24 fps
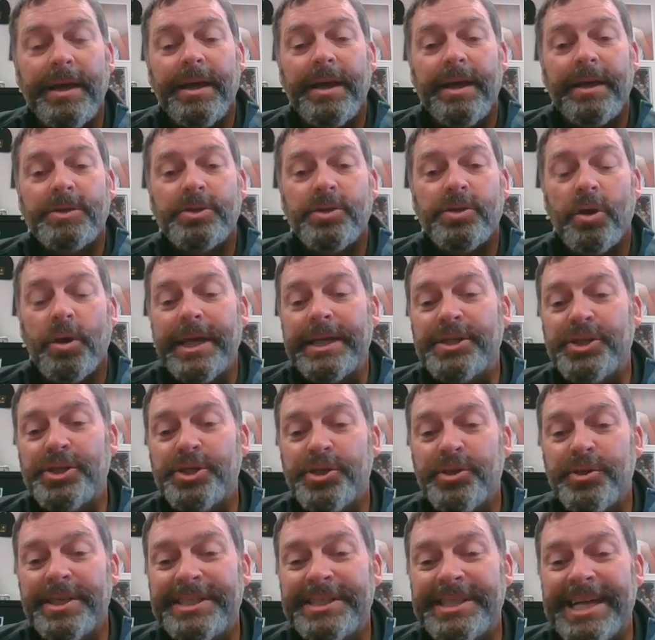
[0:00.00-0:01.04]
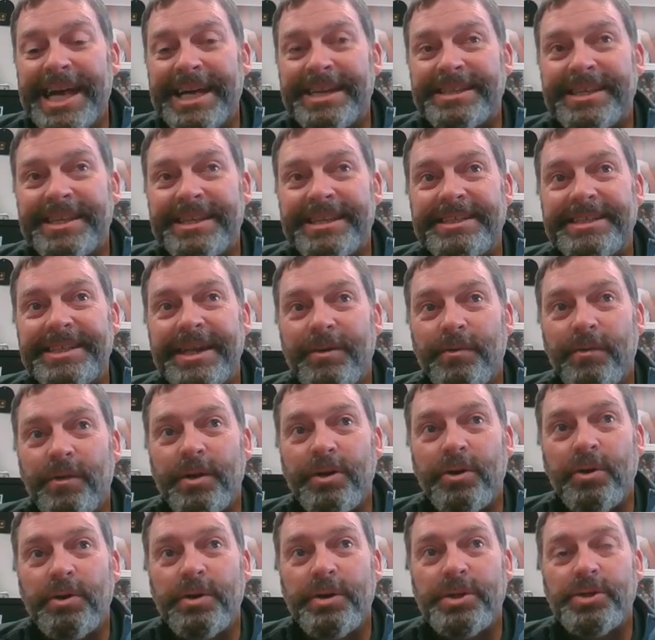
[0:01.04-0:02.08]
So a student is asking, is everyone
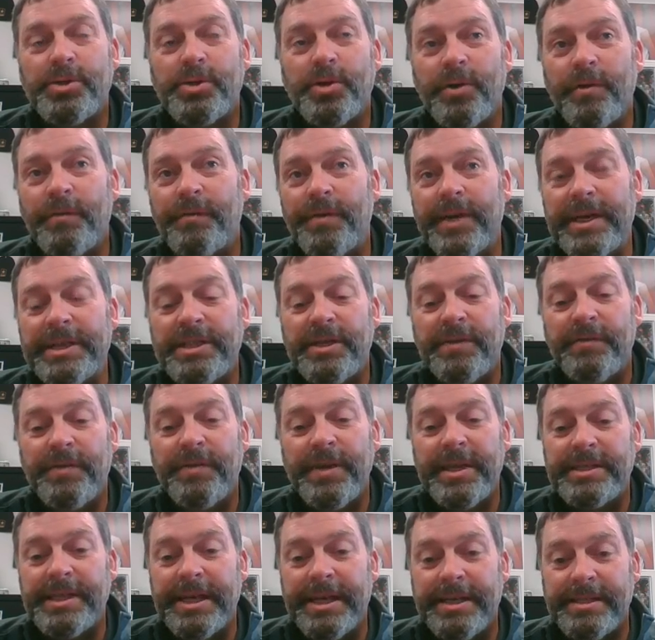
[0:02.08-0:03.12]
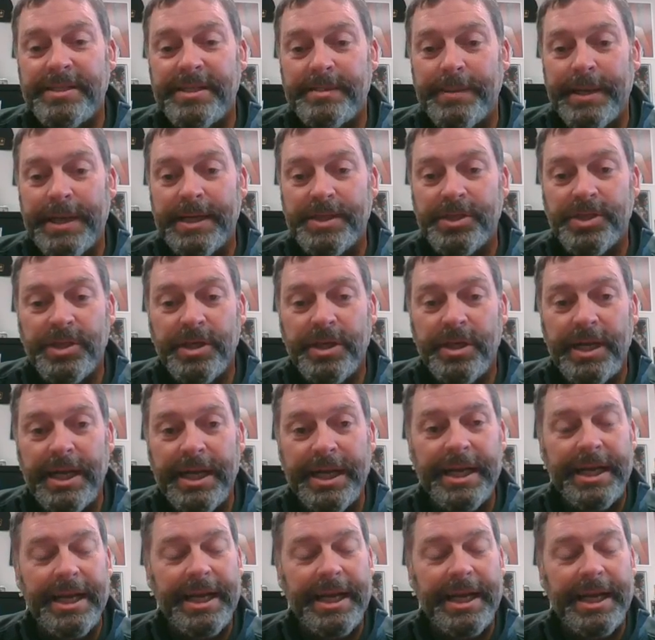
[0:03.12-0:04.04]
going to school face to face next semester?